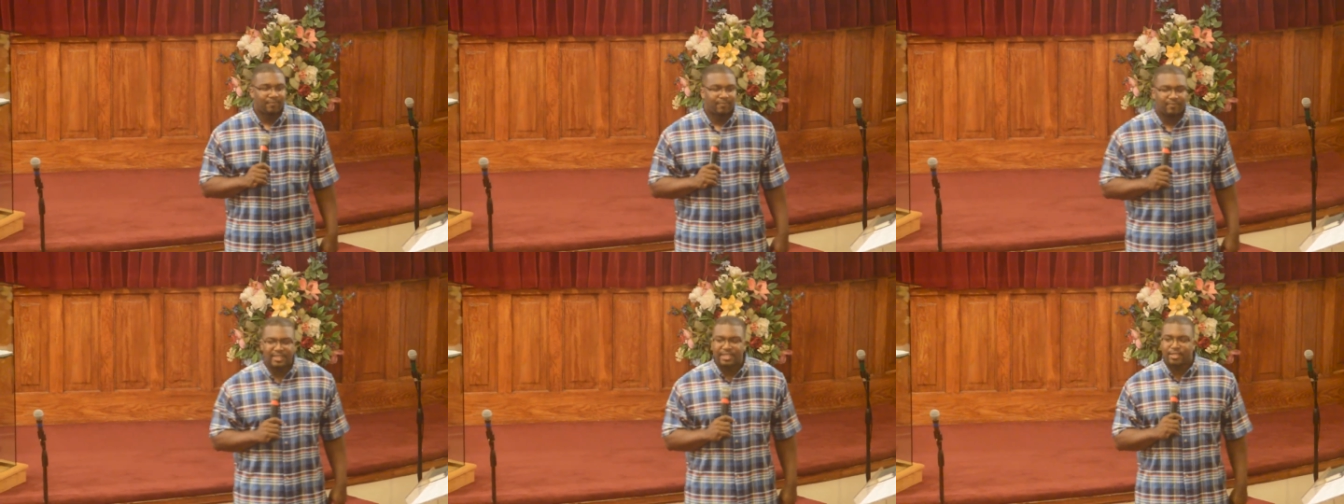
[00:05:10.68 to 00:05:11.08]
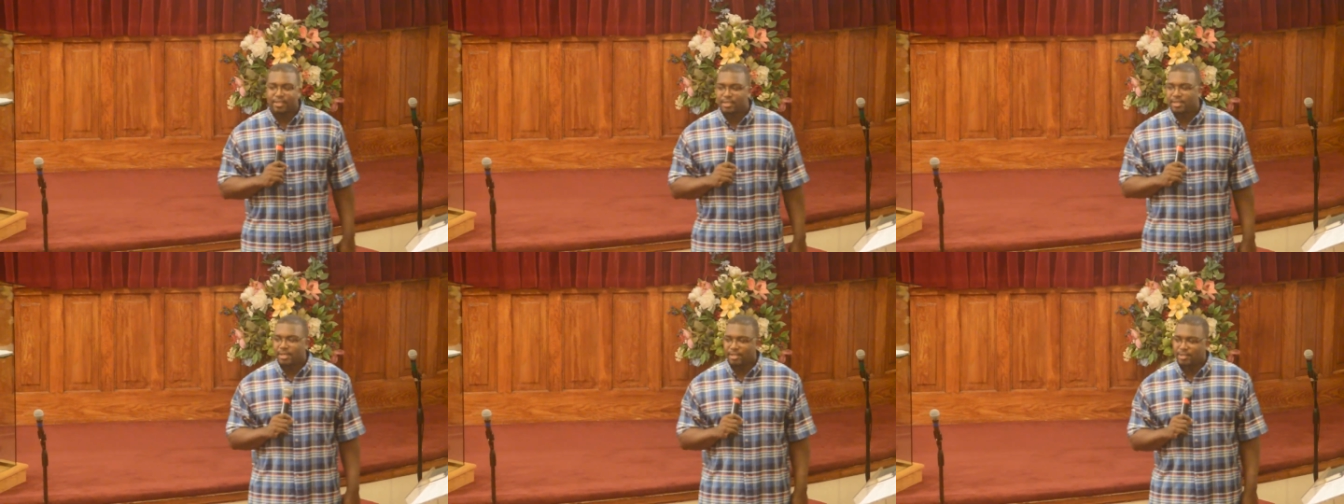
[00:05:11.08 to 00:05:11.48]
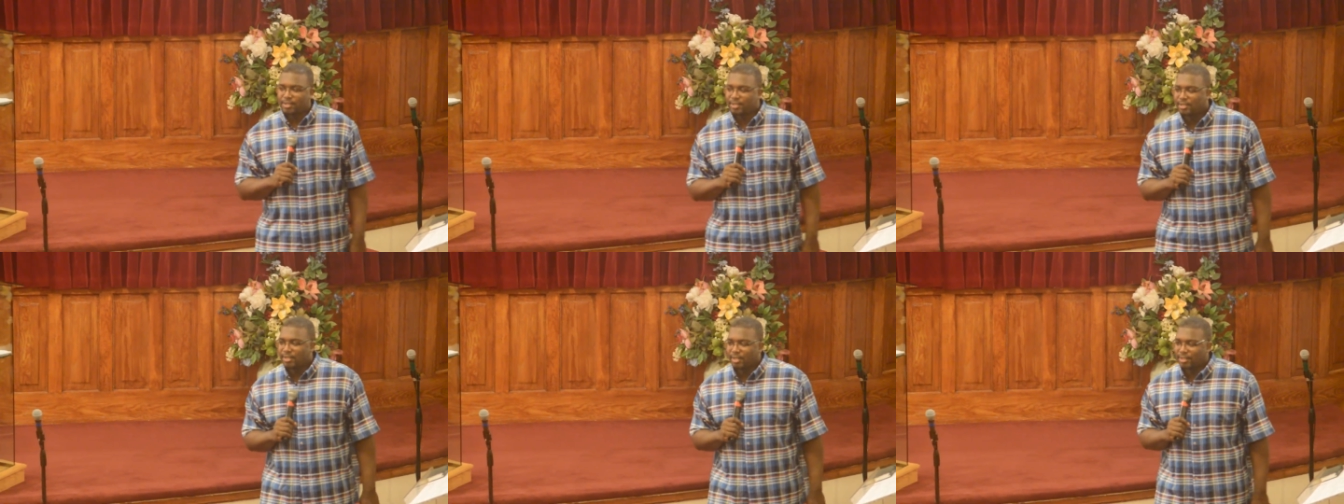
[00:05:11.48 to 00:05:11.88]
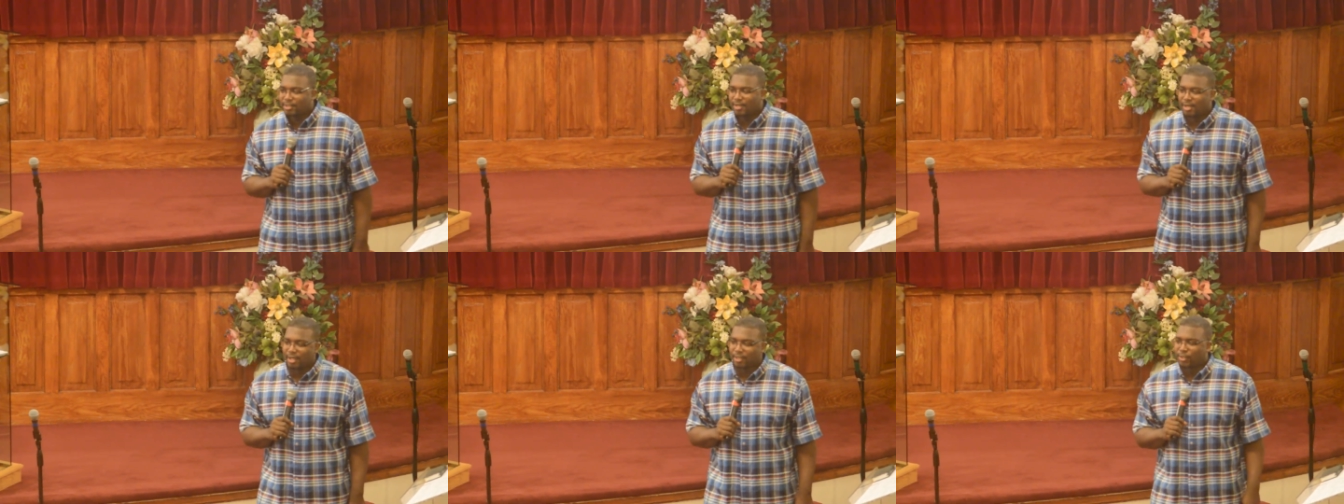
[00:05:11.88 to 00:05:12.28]
Think
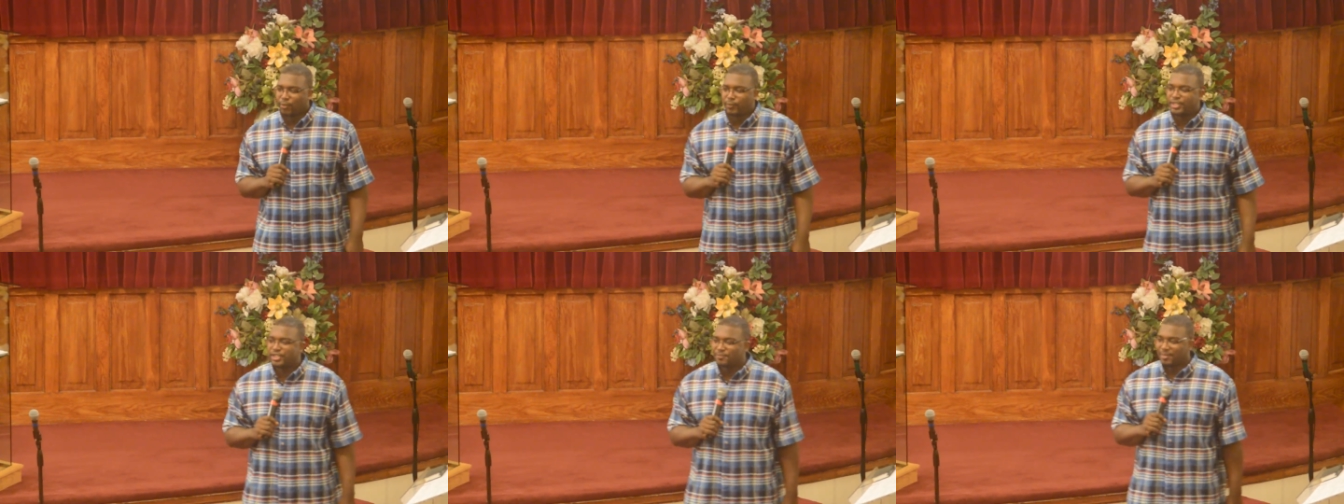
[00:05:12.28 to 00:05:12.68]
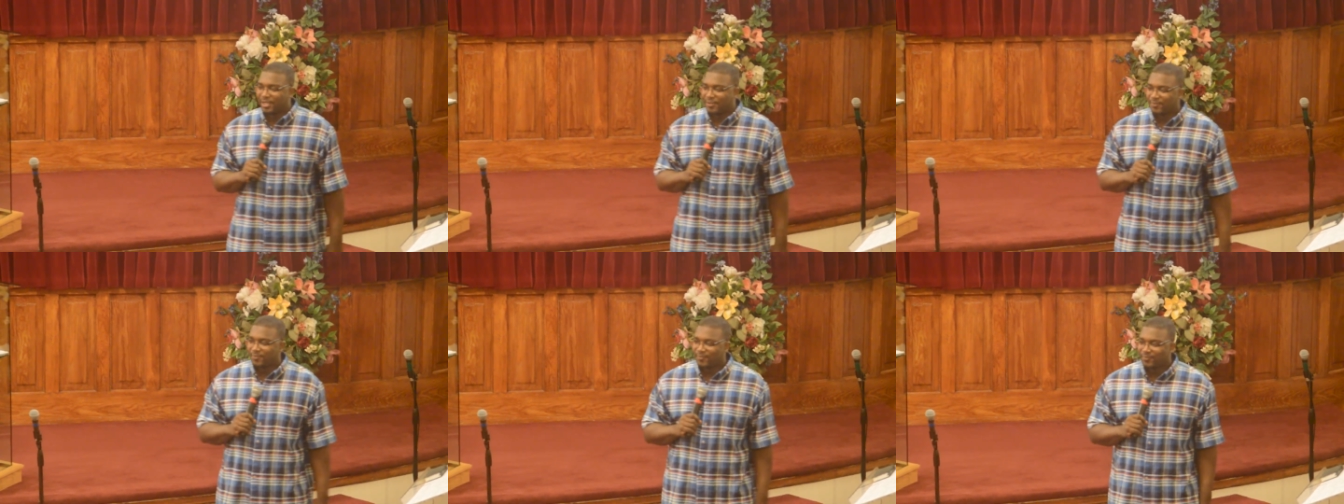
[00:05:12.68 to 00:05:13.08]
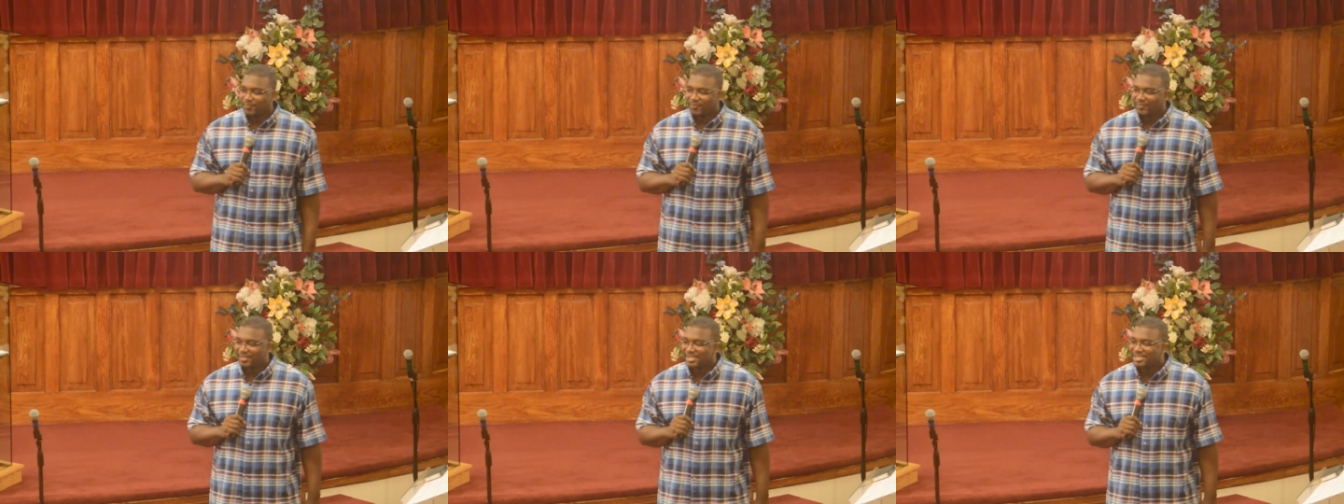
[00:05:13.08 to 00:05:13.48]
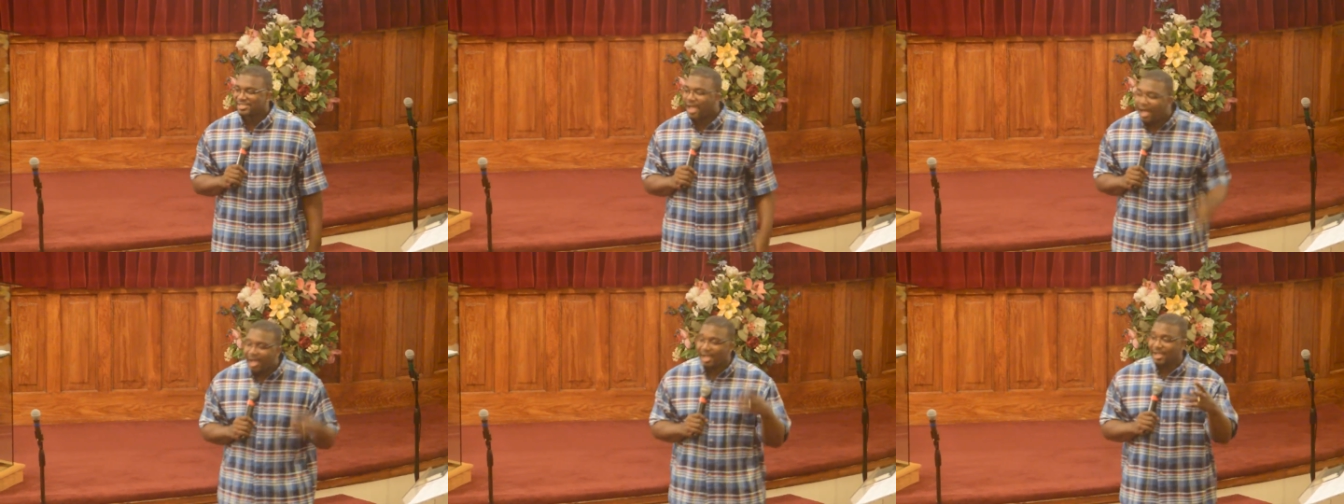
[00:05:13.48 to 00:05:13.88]
uh, charisma,
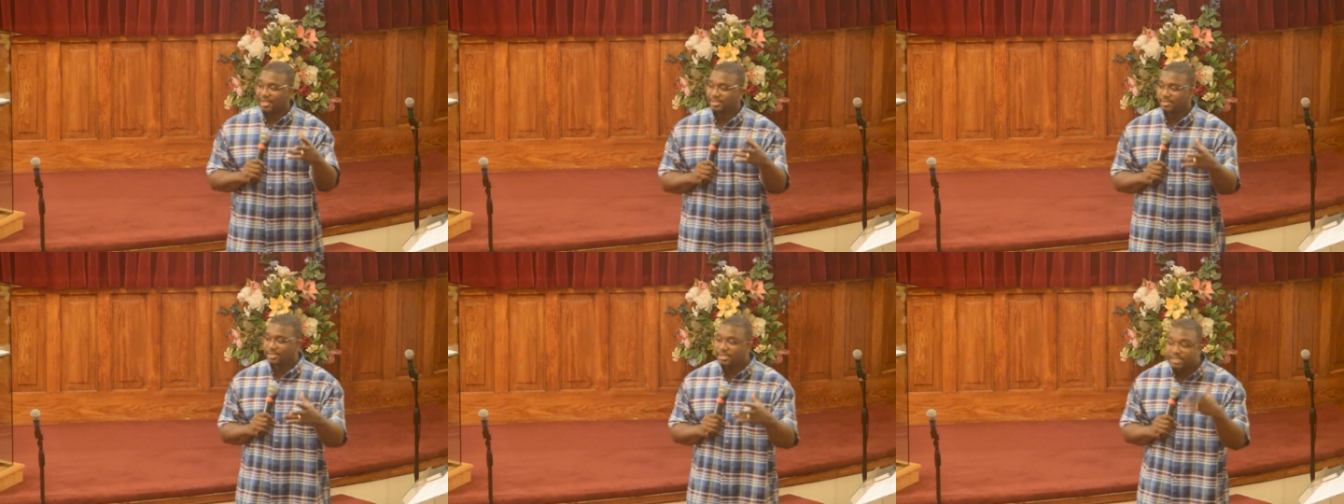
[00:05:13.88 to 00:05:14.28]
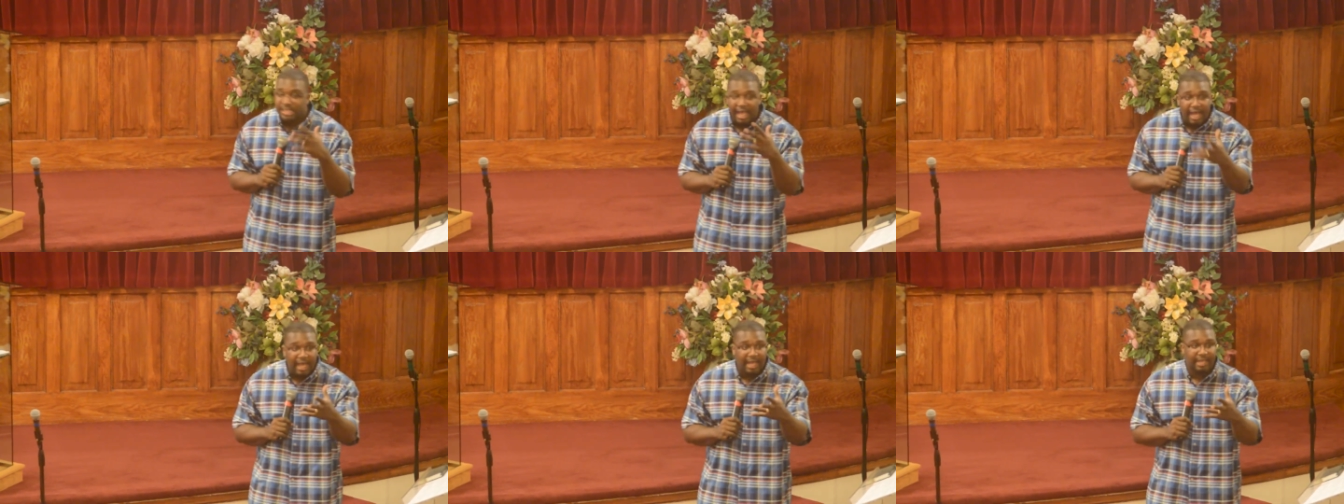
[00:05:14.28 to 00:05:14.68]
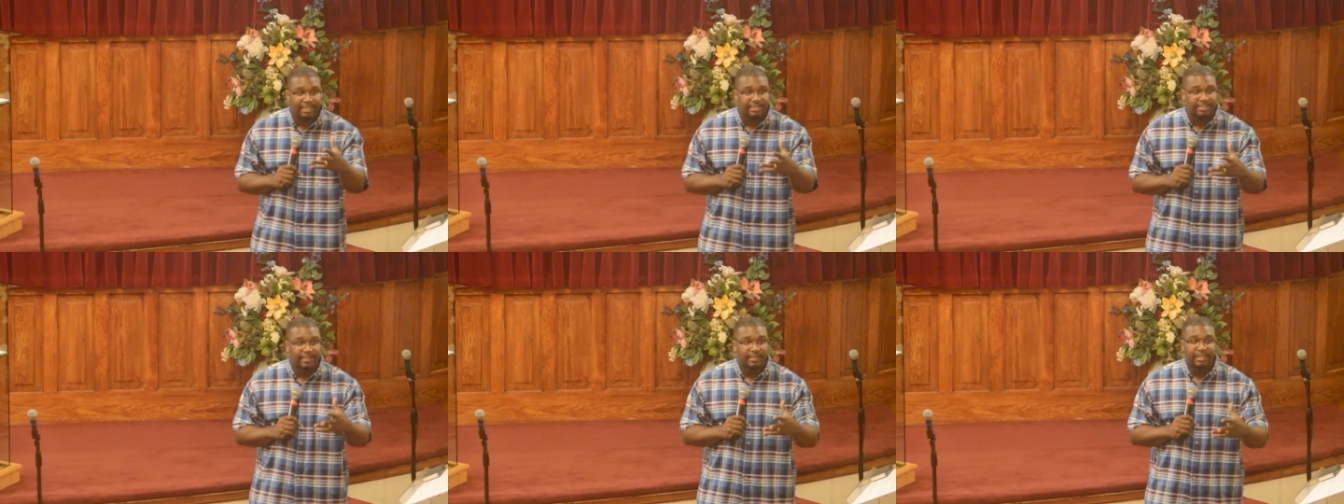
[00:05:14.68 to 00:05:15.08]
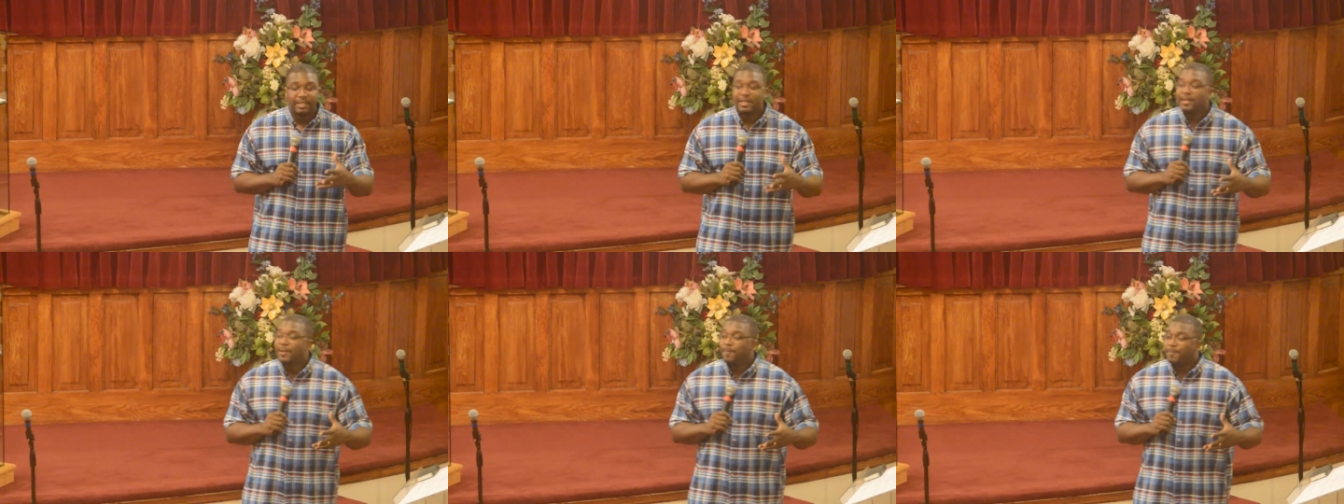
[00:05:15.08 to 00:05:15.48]
signs, the signs.
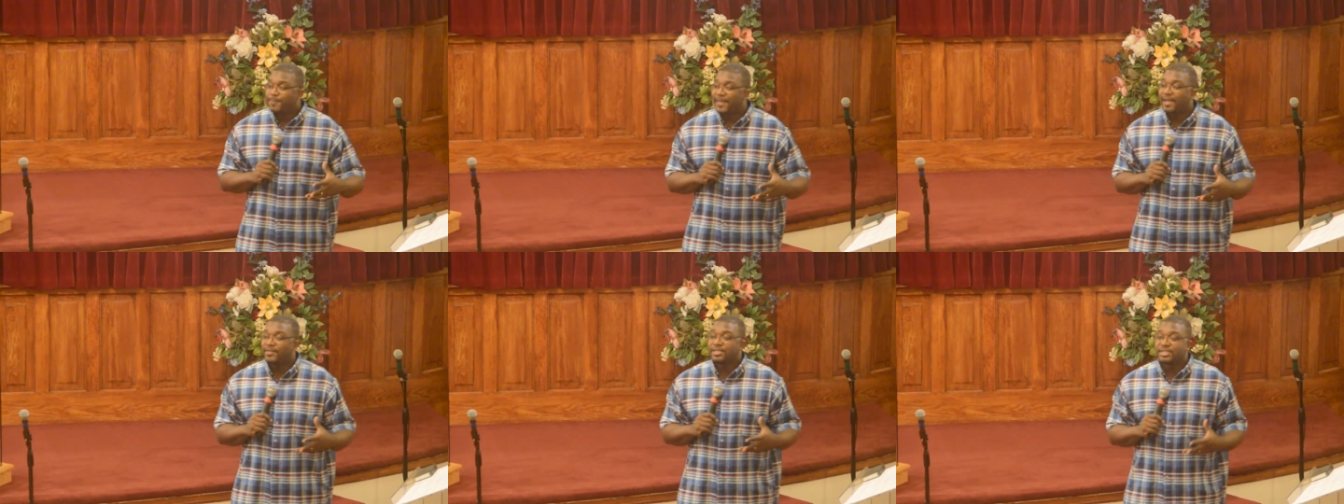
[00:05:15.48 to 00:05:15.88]
Now, the